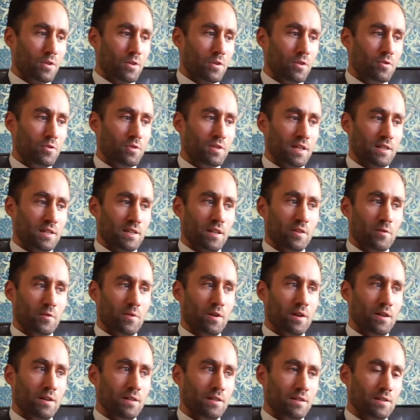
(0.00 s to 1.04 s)
who says
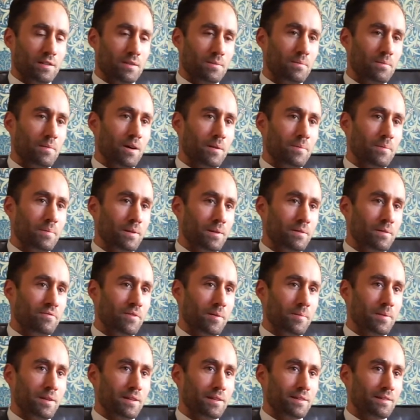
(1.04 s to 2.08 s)
otherwise might be
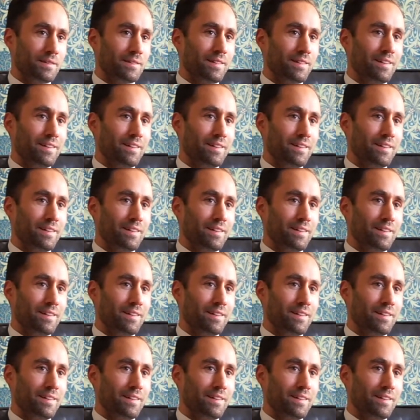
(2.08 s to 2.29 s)
fibbing.